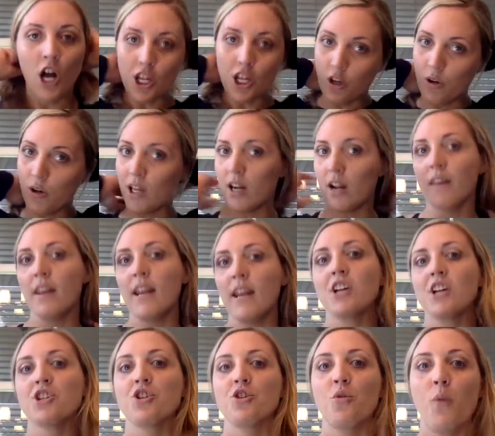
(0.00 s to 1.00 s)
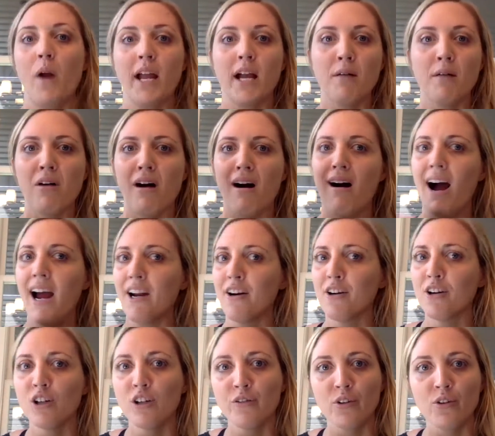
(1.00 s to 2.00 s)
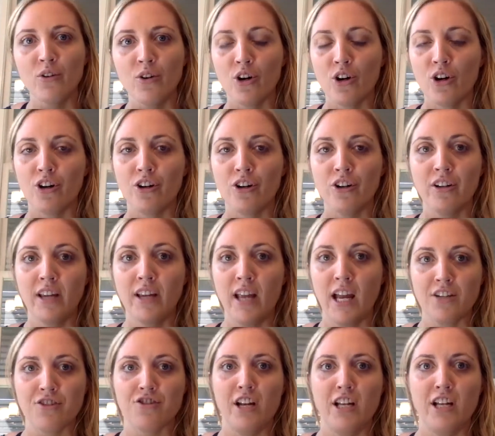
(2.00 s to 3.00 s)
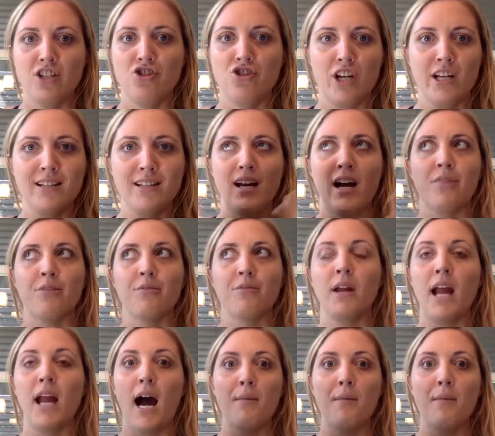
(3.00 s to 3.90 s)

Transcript: You get on the National Wake Up Call. I don't know if you heard yesterday's Jen Guthrie.